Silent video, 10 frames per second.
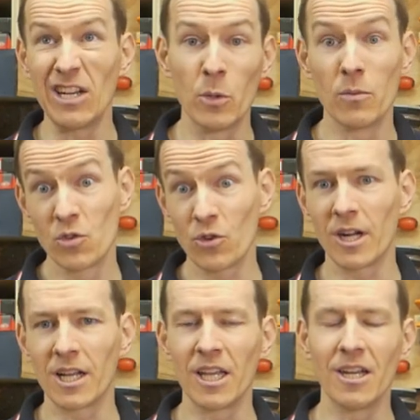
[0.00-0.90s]
you were
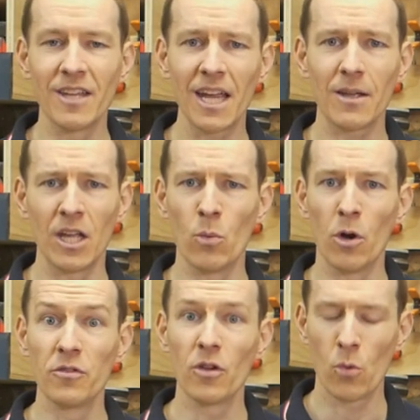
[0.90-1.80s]
trying to clean the deck. It
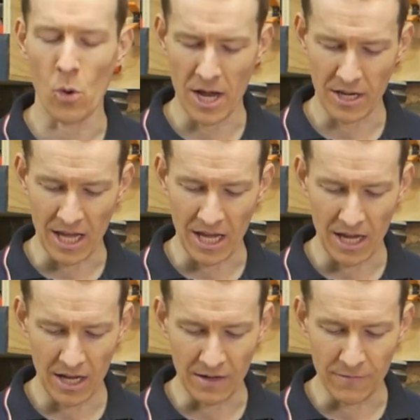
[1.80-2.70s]
was quite
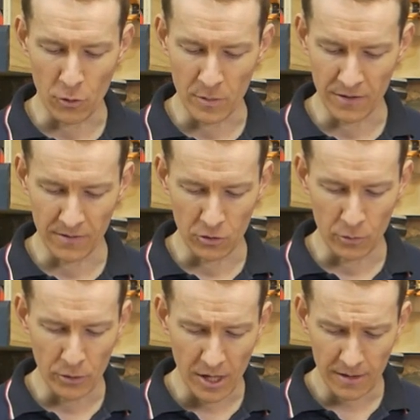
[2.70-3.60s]
a informative little
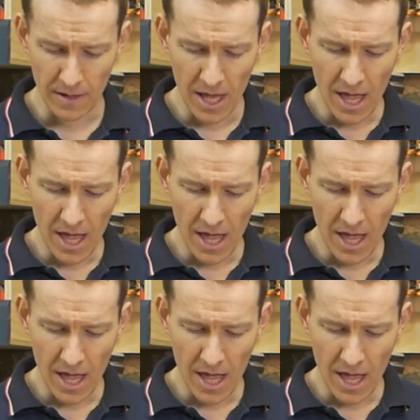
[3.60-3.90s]
product.